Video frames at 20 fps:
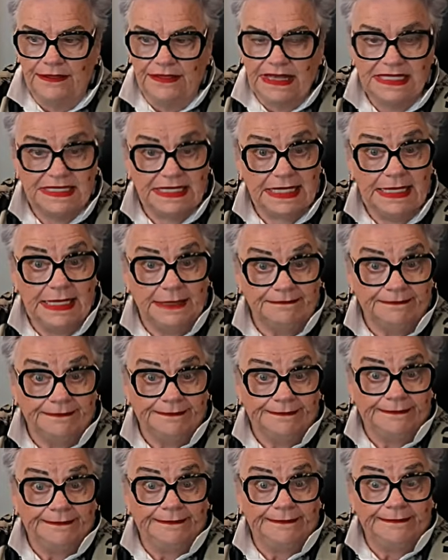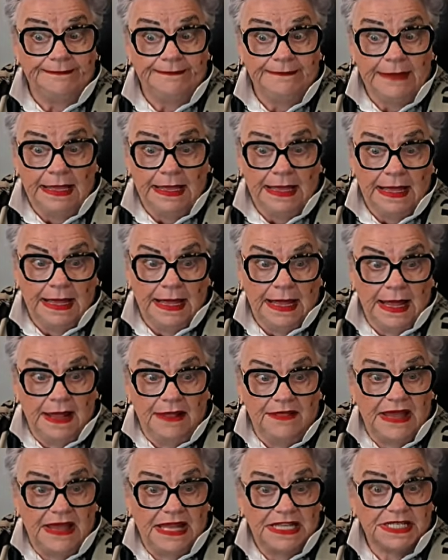That's it.
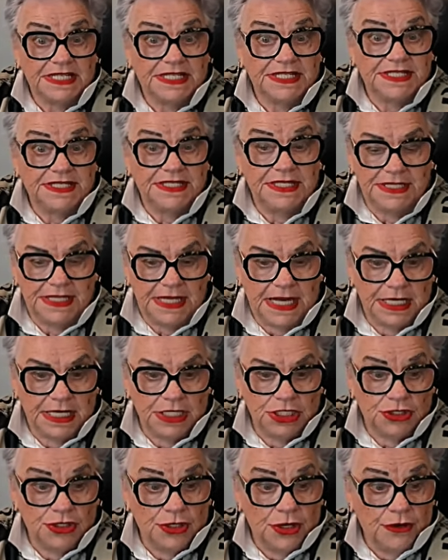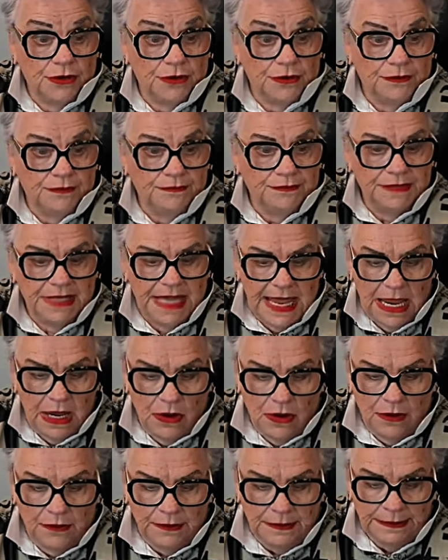That's today's show.
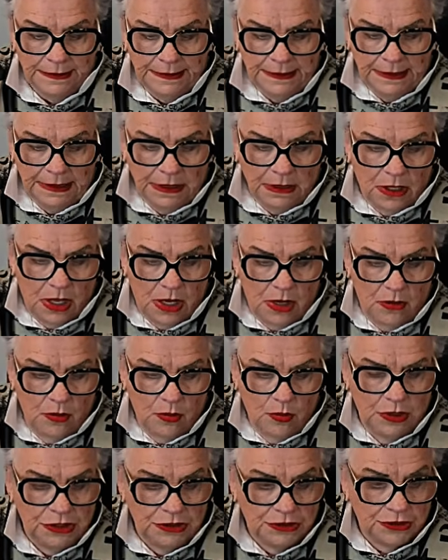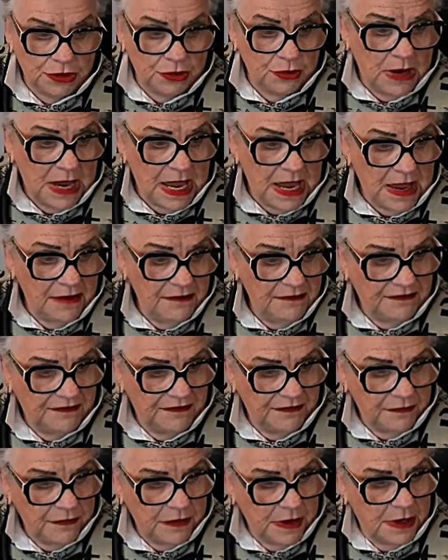Now, we do have,
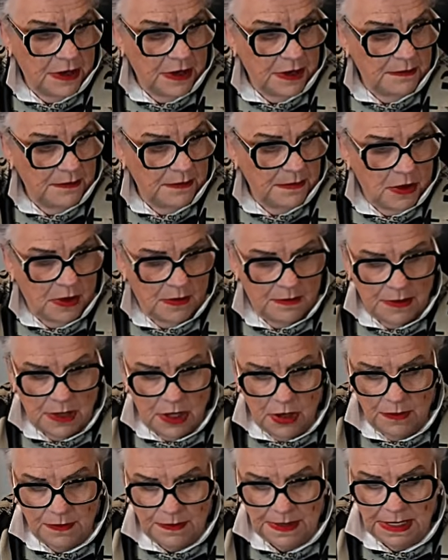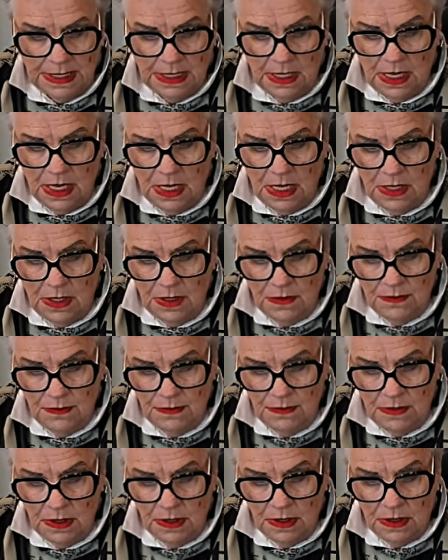I'm hoping,
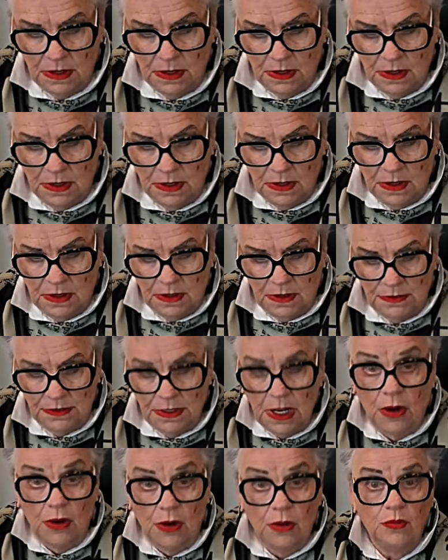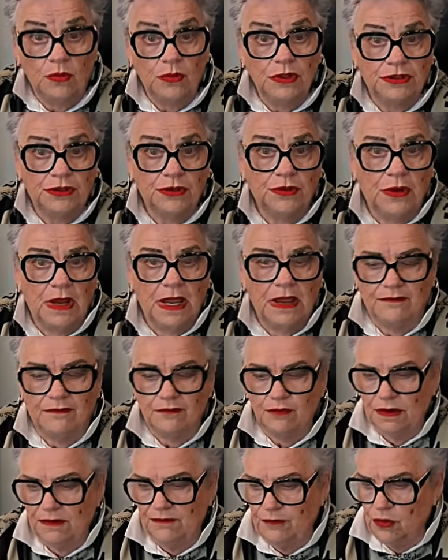no, we do have,
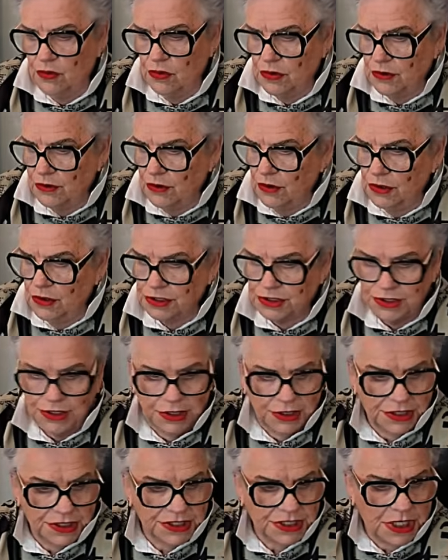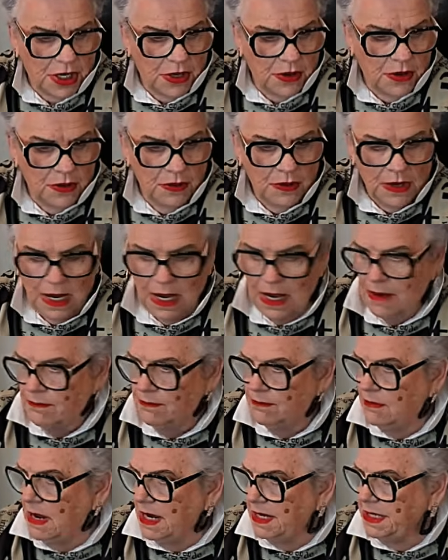we've organised it. So
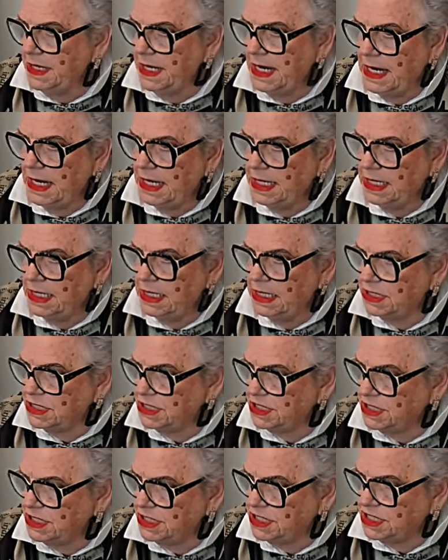Monday is the